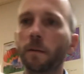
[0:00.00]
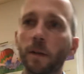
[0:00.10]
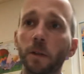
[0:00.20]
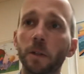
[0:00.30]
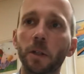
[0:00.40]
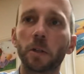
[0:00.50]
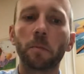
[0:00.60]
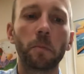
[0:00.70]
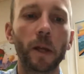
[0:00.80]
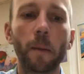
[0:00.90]
hear your teacher
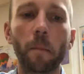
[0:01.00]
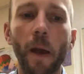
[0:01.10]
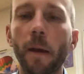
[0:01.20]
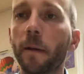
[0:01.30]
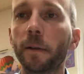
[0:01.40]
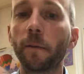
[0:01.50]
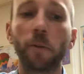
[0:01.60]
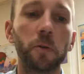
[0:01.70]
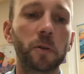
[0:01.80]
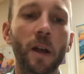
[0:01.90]
play a pen as a
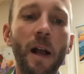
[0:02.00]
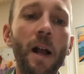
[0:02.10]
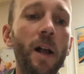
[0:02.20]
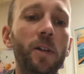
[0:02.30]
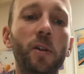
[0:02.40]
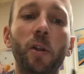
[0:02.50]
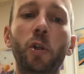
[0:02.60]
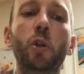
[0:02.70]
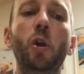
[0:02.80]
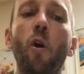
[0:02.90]
flute. So the
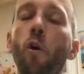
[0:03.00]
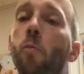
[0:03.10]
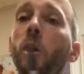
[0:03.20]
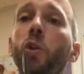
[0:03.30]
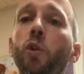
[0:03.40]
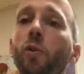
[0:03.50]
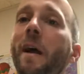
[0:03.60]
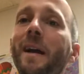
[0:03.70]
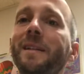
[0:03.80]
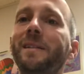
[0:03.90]
cobra
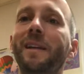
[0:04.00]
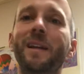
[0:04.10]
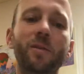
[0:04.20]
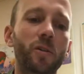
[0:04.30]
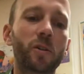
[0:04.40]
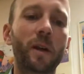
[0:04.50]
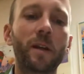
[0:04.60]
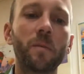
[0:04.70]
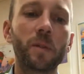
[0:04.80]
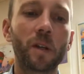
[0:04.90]
tries to get into a
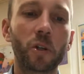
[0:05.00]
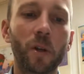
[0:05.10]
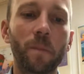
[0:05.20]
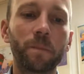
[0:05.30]
striking position.